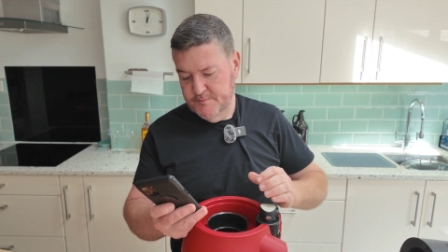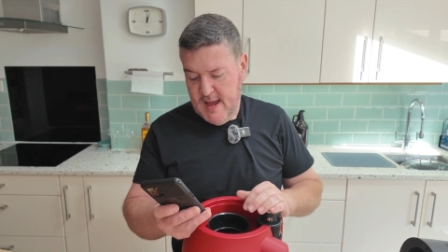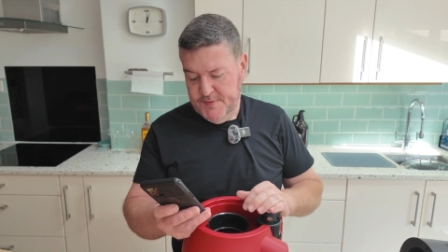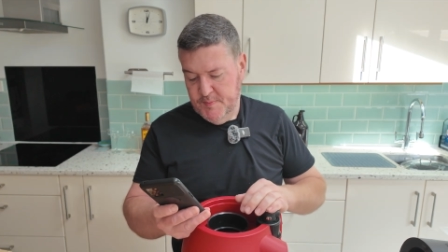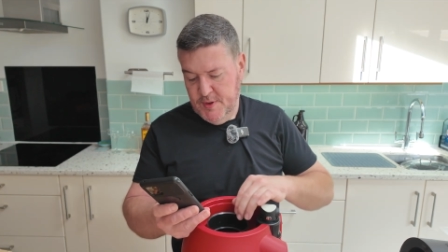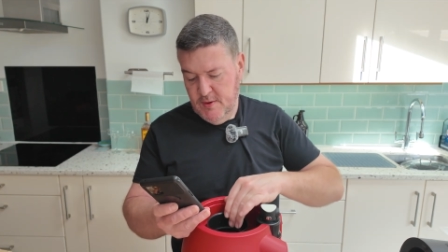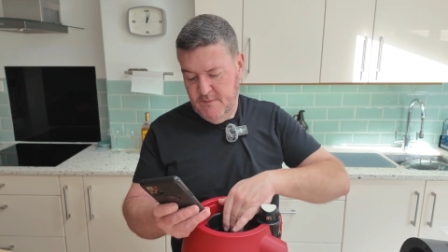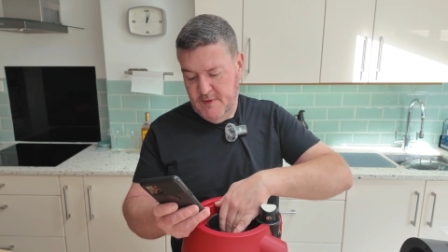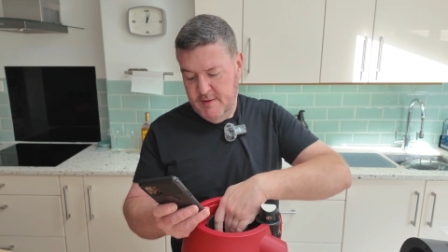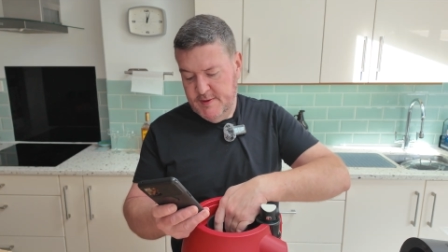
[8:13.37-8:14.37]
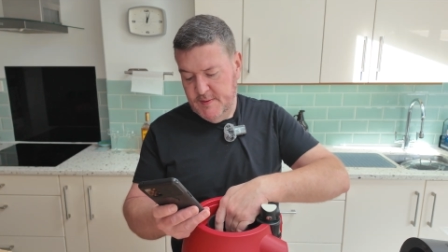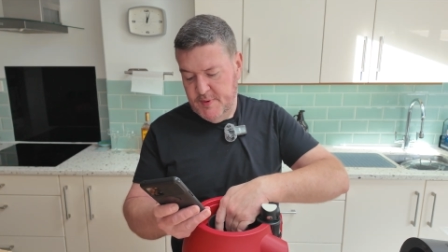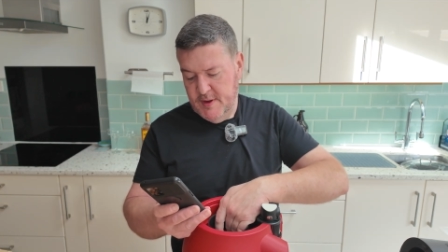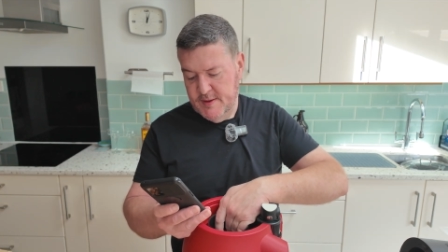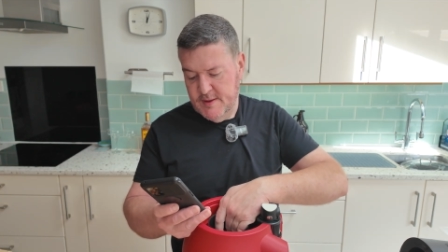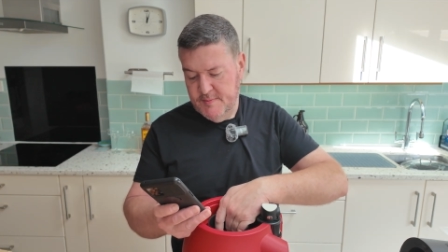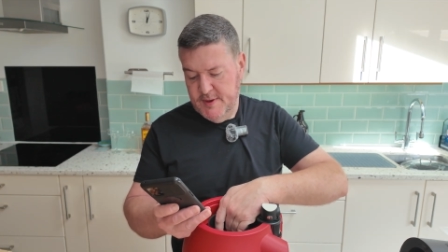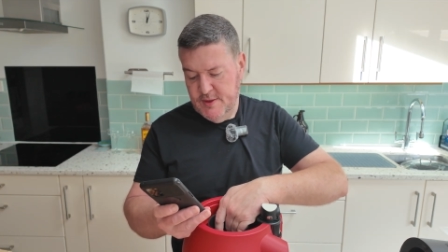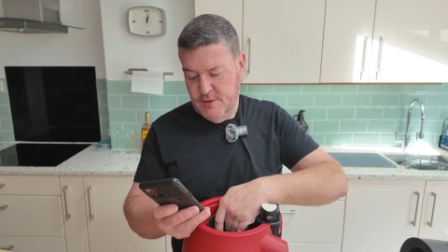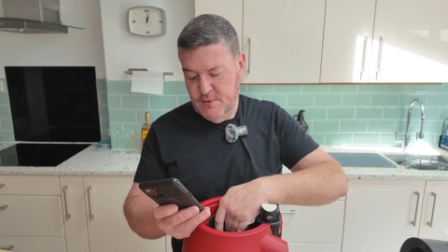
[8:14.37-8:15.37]
Add the purifier into the pinter.
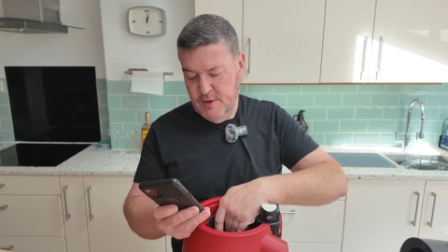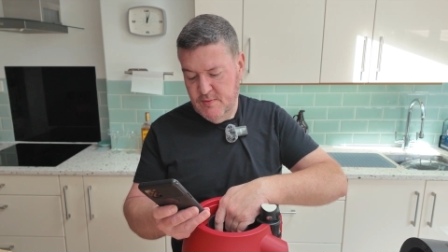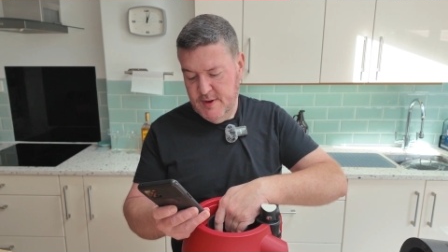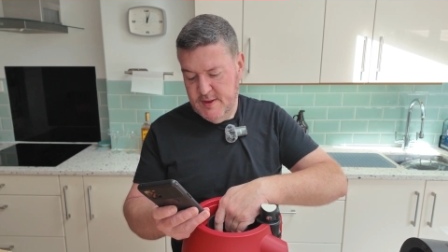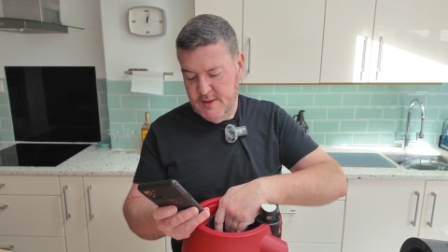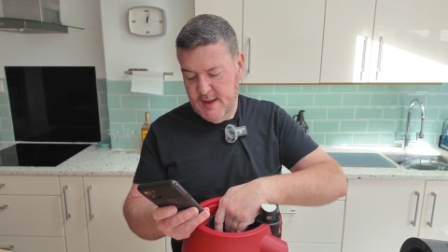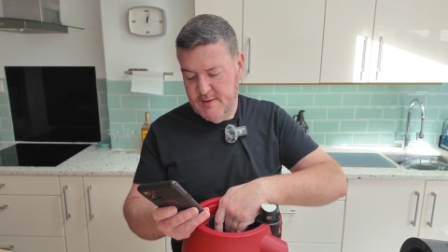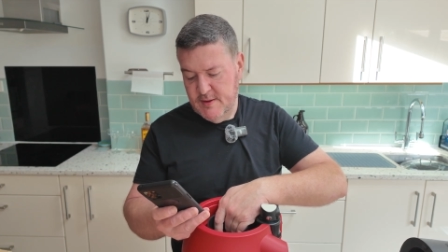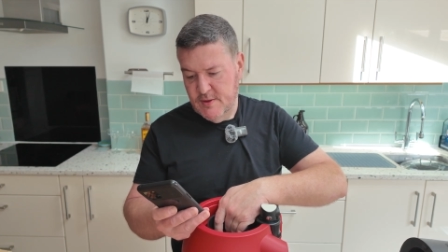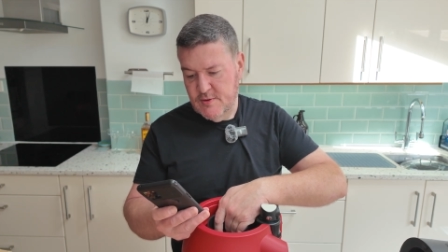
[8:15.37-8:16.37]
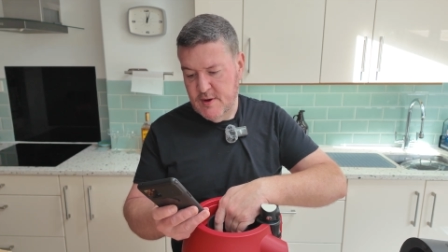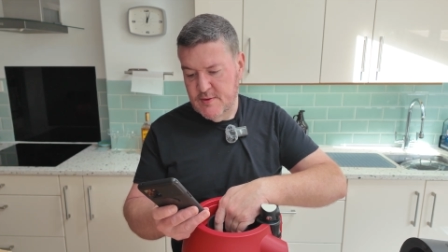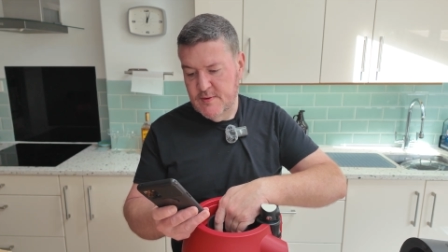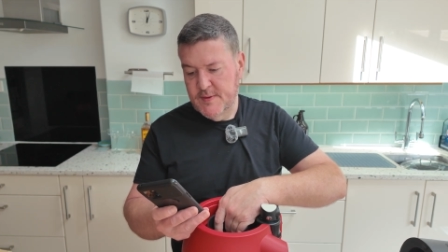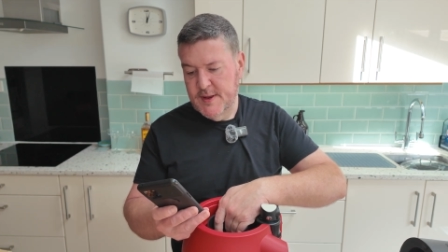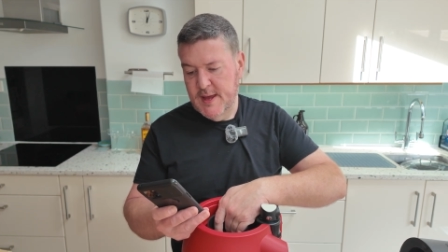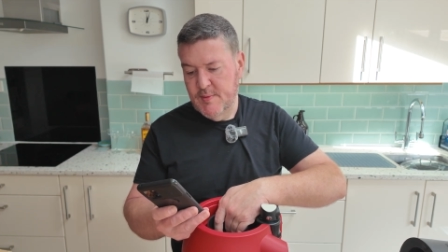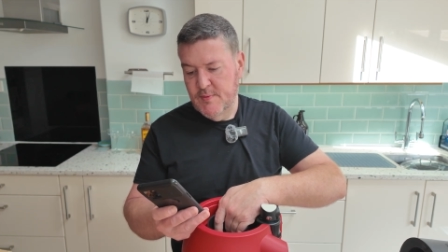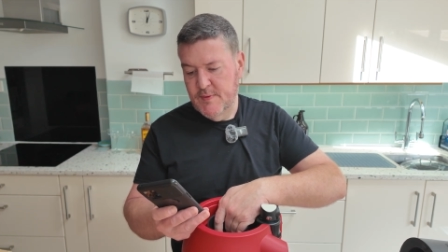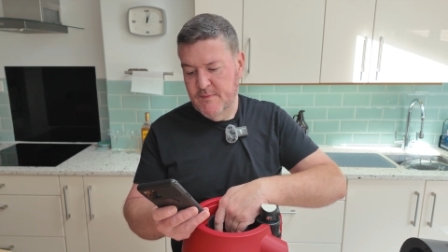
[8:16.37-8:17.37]
Please ensure you read your safety instructions on the
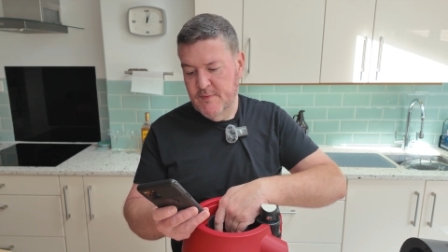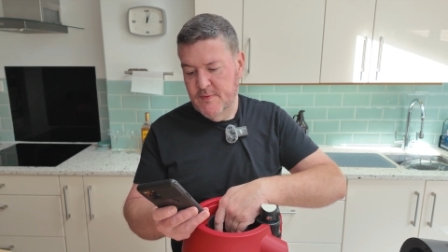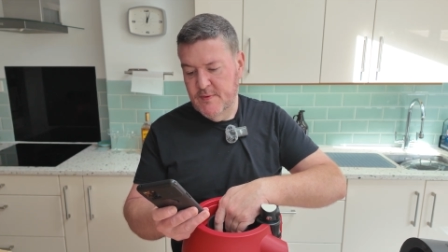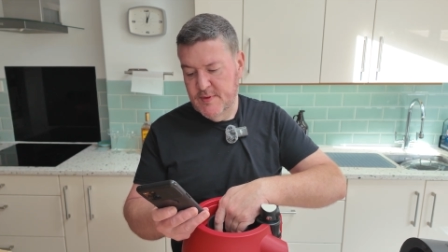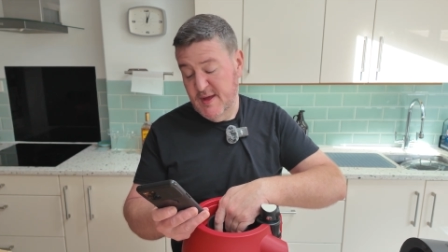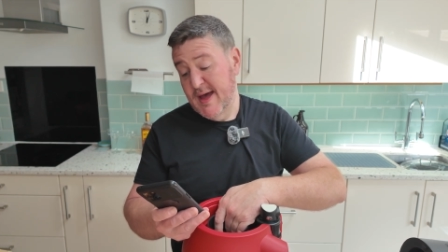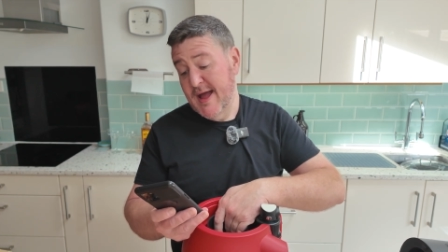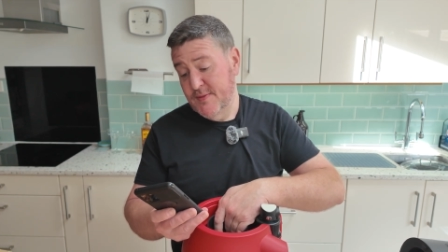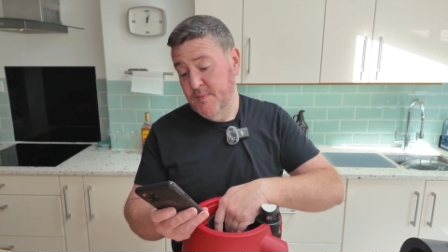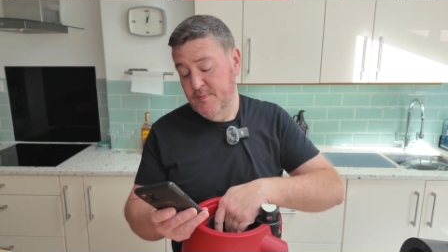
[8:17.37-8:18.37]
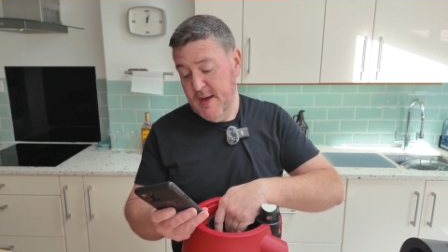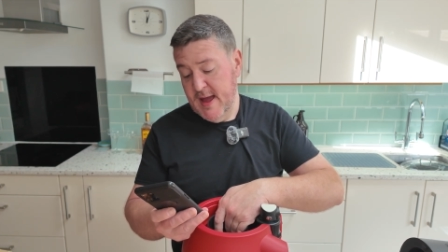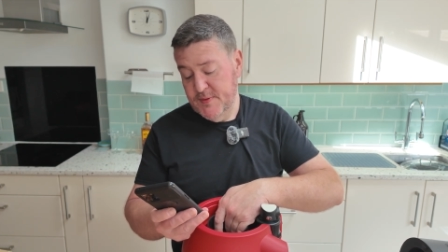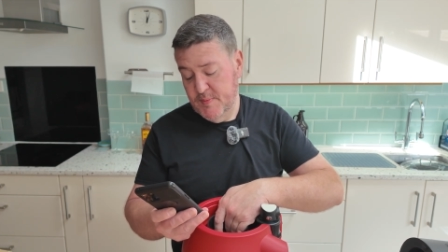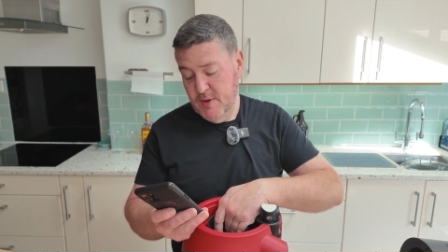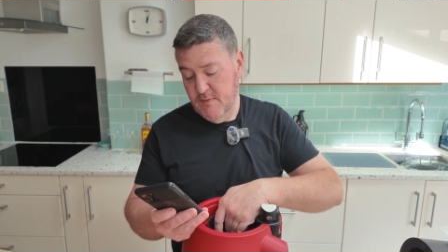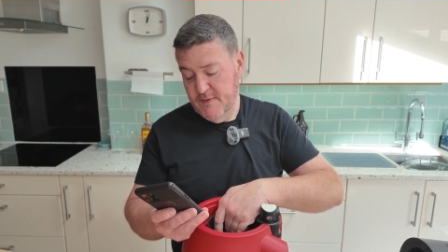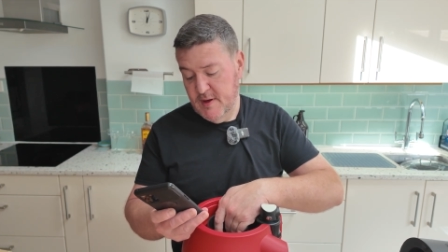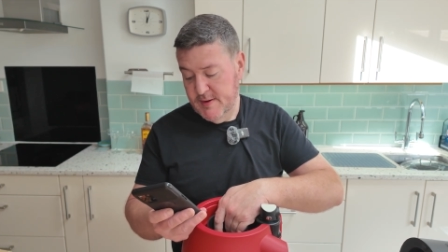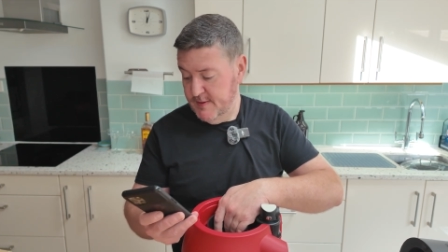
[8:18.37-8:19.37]
label before. So add the
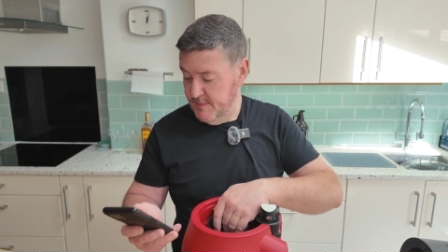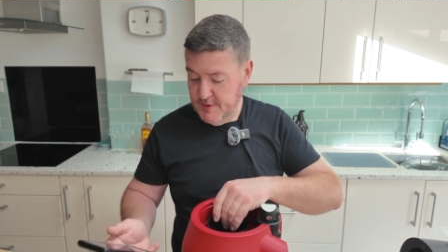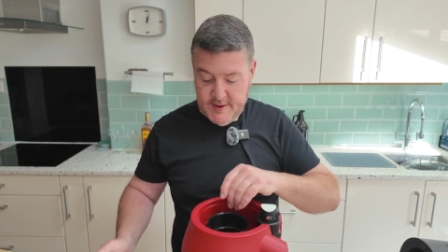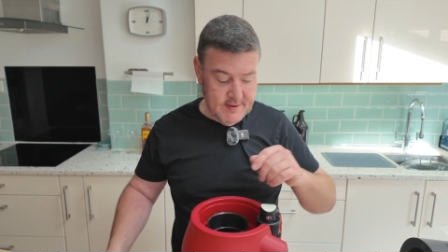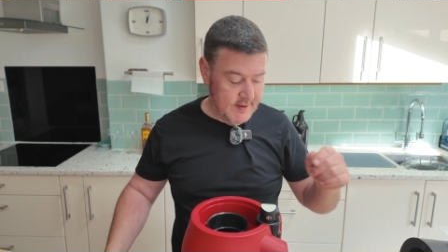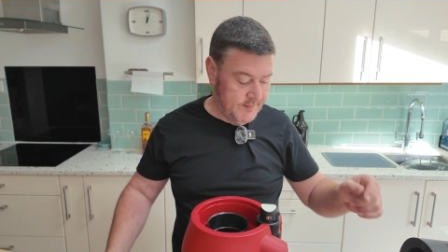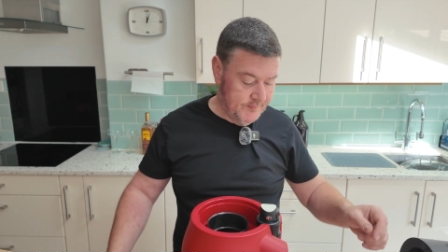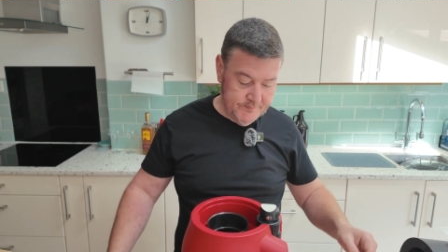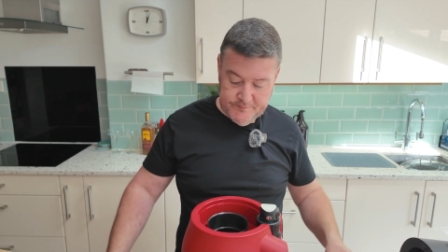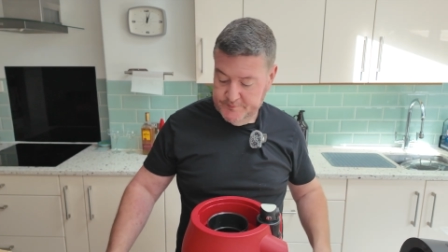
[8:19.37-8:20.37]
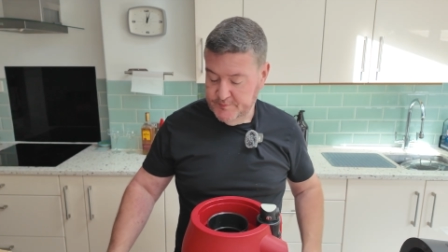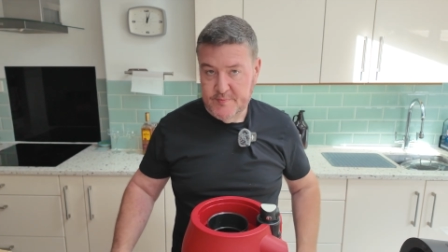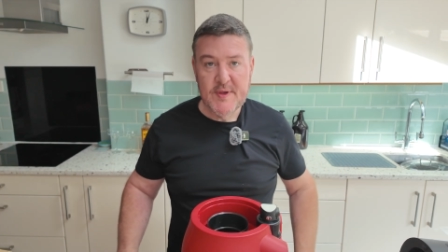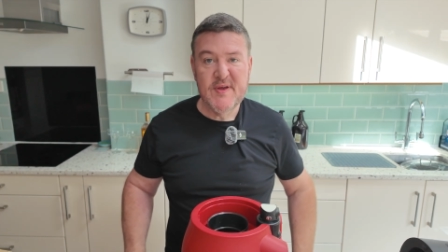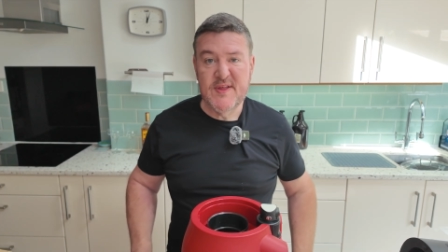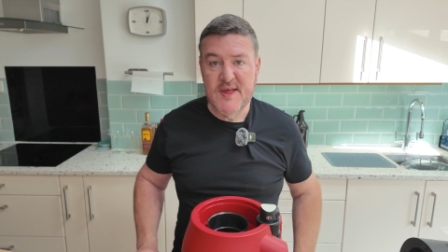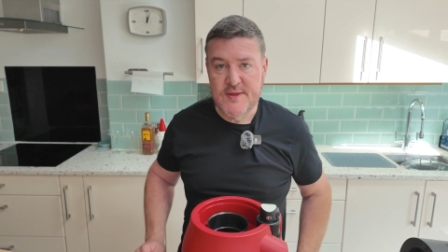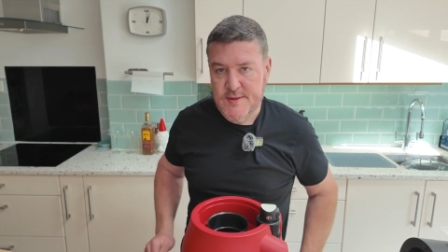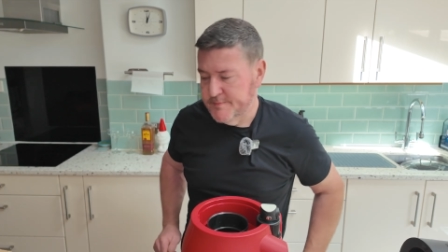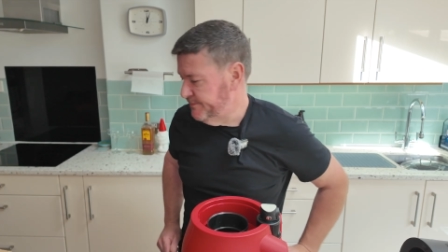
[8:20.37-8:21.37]
purifier into the pinter. Scissors.